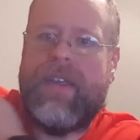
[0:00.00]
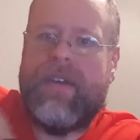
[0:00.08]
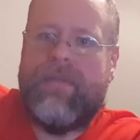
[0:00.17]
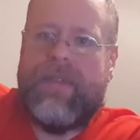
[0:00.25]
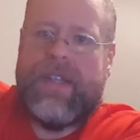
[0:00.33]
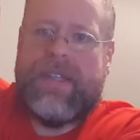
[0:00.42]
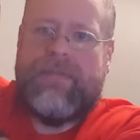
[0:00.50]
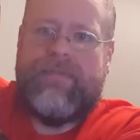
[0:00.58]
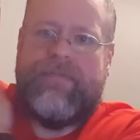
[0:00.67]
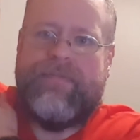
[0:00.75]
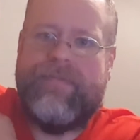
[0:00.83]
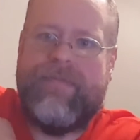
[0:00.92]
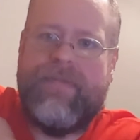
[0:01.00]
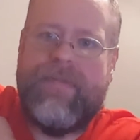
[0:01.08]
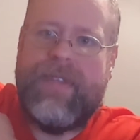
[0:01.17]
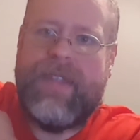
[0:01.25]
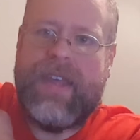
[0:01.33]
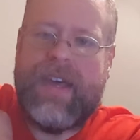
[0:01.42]
that's
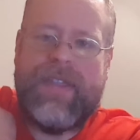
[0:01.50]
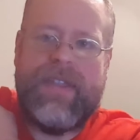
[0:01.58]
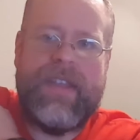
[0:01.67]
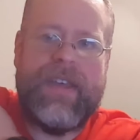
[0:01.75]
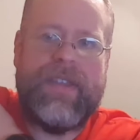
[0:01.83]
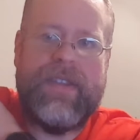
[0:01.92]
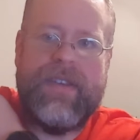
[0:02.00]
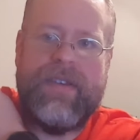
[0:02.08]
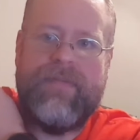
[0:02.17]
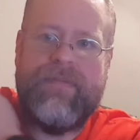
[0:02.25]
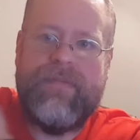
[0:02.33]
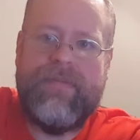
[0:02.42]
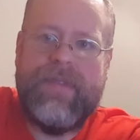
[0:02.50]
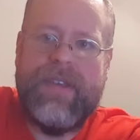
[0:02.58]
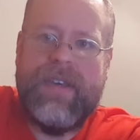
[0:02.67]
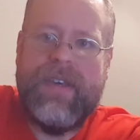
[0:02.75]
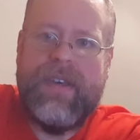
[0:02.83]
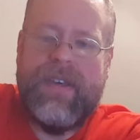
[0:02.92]
nothing to
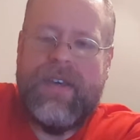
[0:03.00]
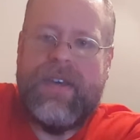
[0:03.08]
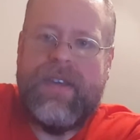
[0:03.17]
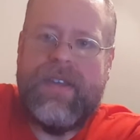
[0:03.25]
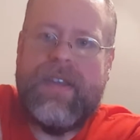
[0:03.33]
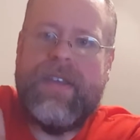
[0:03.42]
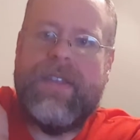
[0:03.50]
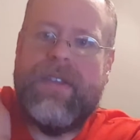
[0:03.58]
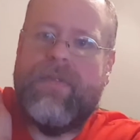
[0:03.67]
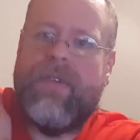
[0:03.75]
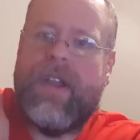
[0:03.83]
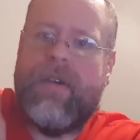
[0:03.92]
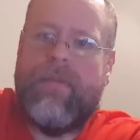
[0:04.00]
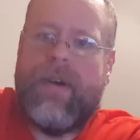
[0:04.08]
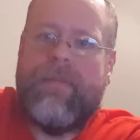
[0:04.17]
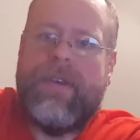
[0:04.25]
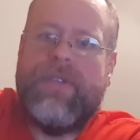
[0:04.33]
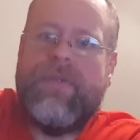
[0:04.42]
write home
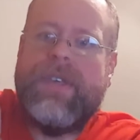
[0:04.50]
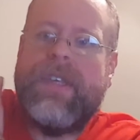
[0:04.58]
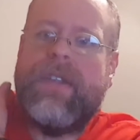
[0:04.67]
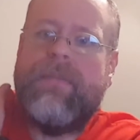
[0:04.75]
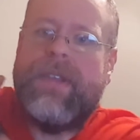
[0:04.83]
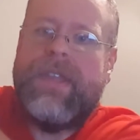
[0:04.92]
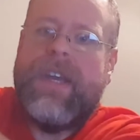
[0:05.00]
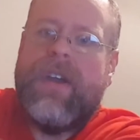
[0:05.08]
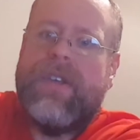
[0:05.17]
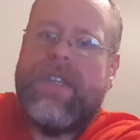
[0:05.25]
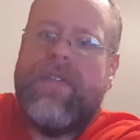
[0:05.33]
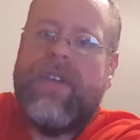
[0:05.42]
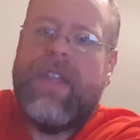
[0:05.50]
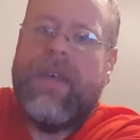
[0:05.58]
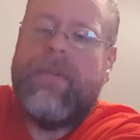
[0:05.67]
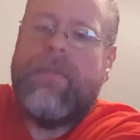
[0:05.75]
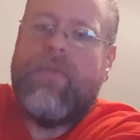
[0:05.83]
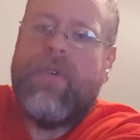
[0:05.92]
about. But there is a little bit there. There's definitely a
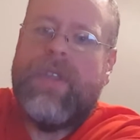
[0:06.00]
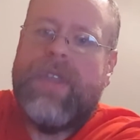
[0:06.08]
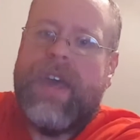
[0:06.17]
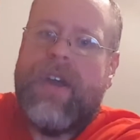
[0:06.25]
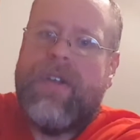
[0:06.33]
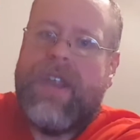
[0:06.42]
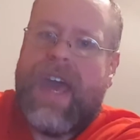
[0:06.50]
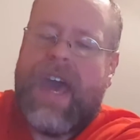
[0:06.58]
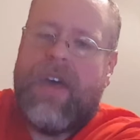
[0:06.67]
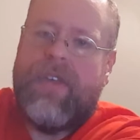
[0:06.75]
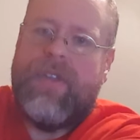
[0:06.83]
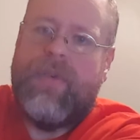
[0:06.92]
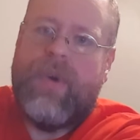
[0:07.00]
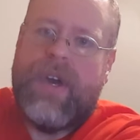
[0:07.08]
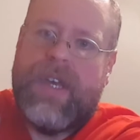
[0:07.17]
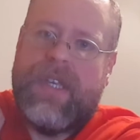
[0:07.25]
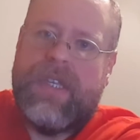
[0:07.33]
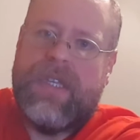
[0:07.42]
little bit more there now than there
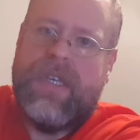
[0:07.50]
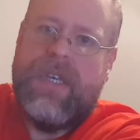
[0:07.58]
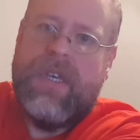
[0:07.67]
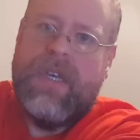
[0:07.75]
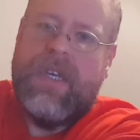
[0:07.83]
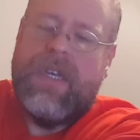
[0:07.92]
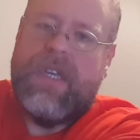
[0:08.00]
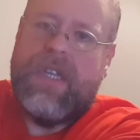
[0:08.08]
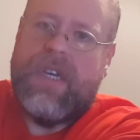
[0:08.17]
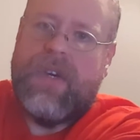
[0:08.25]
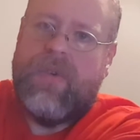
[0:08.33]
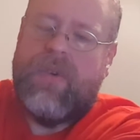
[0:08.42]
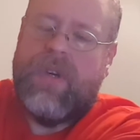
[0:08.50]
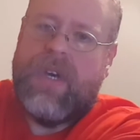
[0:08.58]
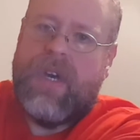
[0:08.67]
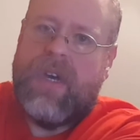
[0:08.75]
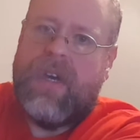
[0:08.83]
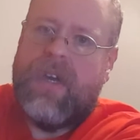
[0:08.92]
was,
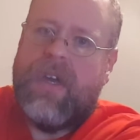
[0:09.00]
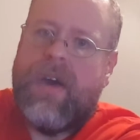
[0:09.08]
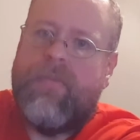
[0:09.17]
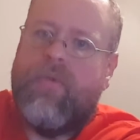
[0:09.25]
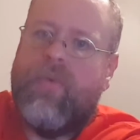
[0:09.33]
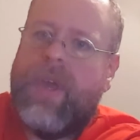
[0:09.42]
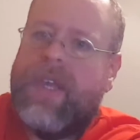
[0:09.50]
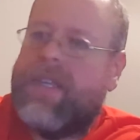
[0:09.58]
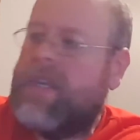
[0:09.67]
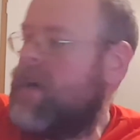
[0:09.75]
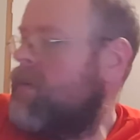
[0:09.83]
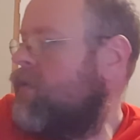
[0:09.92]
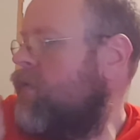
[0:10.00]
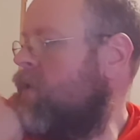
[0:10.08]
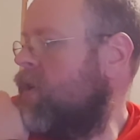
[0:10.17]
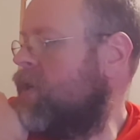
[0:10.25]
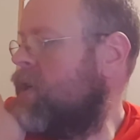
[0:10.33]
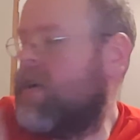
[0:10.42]
a couple weeks ago
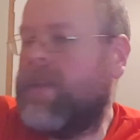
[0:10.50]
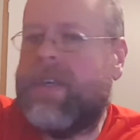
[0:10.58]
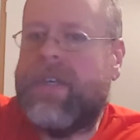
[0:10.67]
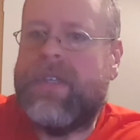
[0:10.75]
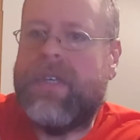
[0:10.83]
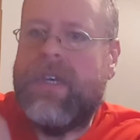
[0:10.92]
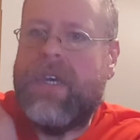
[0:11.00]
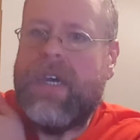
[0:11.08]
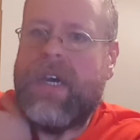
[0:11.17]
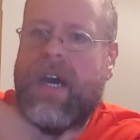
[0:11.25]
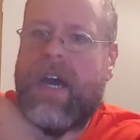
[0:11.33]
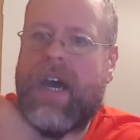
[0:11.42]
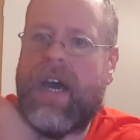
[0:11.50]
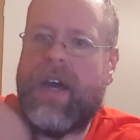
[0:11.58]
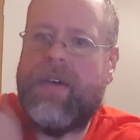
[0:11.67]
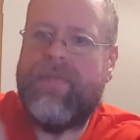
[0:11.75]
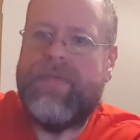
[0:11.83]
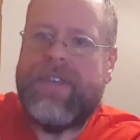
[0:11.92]
before I started this.
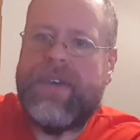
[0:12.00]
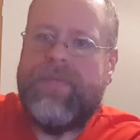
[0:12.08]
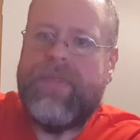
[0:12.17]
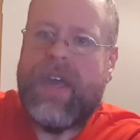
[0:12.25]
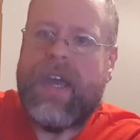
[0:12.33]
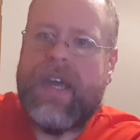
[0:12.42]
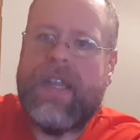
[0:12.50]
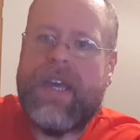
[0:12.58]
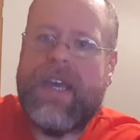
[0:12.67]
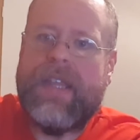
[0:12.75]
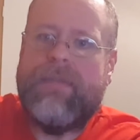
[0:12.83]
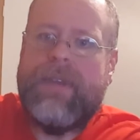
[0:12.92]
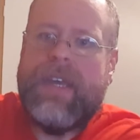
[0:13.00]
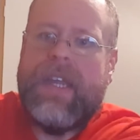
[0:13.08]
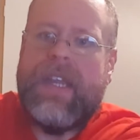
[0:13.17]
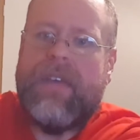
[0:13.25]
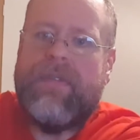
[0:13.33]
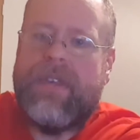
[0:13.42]
So I got the
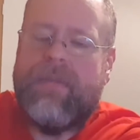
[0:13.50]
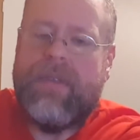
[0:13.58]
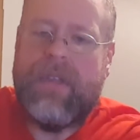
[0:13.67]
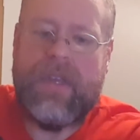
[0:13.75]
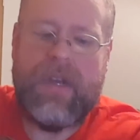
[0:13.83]
beginning of something